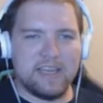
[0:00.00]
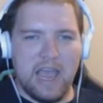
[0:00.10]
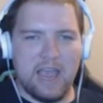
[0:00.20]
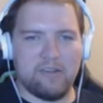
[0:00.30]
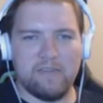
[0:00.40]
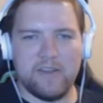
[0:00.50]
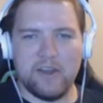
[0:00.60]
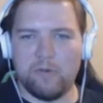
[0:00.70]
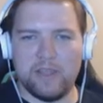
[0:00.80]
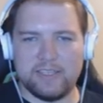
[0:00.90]
I don't even know
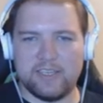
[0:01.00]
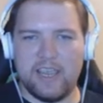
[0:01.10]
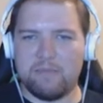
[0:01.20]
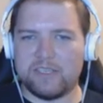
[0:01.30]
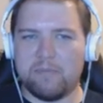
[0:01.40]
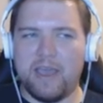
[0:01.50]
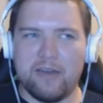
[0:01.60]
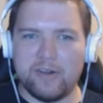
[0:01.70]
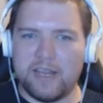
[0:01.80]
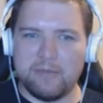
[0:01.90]
what this game is
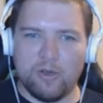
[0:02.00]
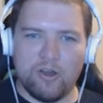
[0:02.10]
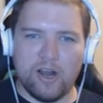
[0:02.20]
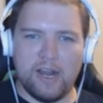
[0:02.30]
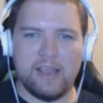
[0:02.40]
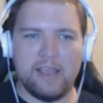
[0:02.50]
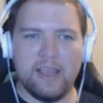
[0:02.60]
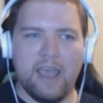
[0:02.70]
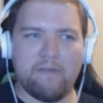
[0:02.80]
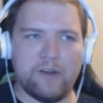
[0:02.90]
about anymore.
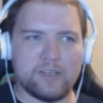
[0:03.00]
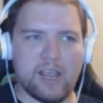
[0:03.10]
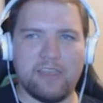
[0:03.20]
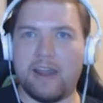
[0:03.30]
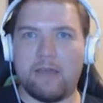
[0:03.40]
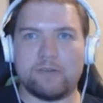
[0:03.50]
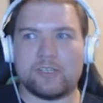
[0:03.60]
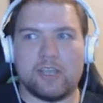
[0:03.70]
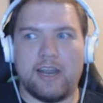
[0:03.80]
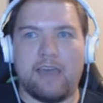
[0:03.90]
At first, I thought I was
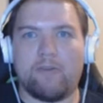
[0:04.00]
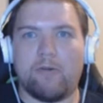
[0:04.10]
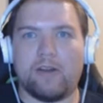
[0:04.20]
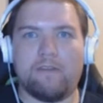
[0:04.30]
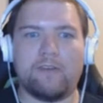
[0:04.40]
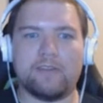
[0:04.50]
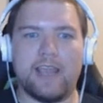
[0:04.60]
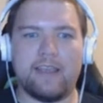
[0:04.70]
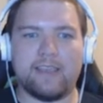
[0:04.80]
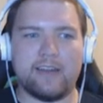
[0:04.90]
just going to have a wonderful
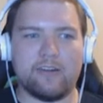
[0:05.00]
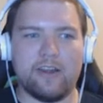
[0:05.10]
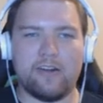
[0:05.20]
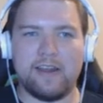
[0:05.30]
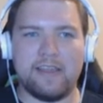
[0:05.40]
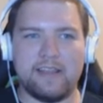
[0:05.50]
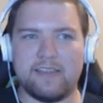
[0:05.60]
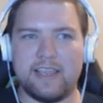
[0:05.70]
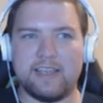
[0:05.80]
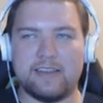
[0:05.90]
day at kindergarten, and then
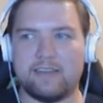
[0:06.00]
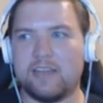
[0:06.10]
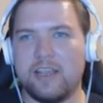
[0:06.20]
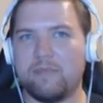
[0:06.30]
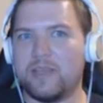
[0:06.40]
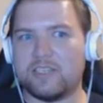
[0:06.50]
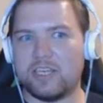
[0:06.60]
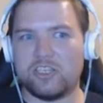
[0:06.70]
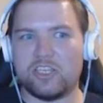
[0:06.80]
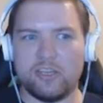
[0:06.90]
things like
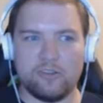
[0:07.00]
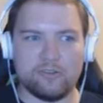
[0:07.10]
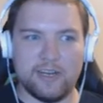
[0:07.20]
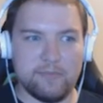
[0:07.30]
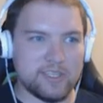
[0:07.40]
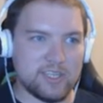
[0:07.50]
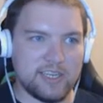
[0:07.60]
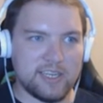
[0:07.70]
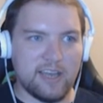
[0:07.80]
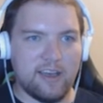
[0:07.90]
missing children,
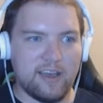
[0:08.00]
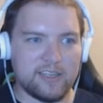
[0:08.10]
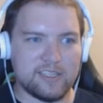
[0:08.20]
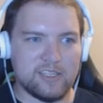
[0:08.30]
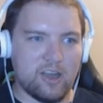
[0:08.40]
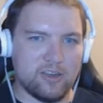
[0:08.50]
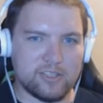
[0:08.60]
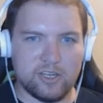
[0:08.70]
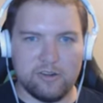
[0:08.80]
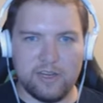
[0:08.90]
missing dogs, dogs
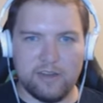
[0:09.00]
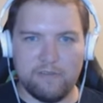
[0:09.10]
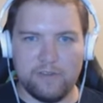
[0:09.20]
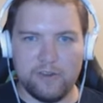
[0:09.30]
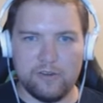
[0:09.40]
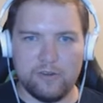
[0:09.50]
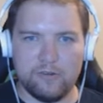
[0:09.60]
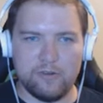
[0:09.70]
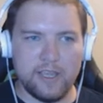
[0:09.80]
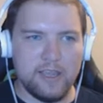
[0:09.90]
turned into
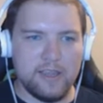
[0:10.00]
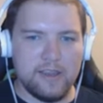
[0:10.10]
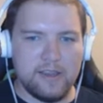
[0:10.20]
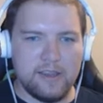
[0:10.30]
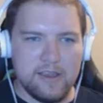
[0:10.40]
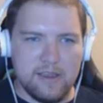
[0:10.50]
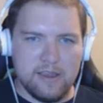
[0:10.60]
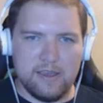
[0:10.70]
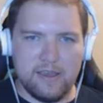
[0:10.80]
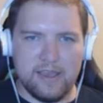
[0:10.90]
food.
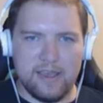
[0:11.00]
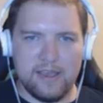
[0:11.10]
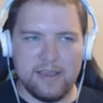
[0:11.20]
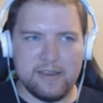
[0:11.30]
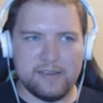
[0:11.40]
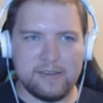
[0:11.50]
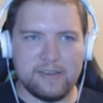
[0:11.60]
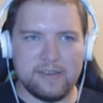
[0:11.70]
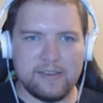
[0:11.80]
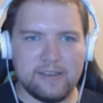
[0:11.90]
Ugh.
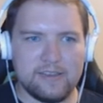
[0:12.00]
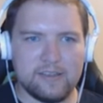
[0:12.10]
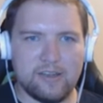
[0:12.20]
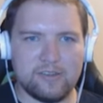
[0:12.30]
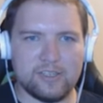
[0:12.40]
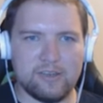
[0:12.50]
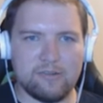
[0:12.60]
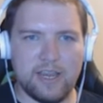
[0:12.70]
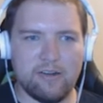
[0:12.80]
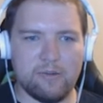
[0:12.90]
It's all just so
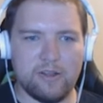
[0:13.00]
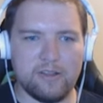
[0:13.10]
terrible.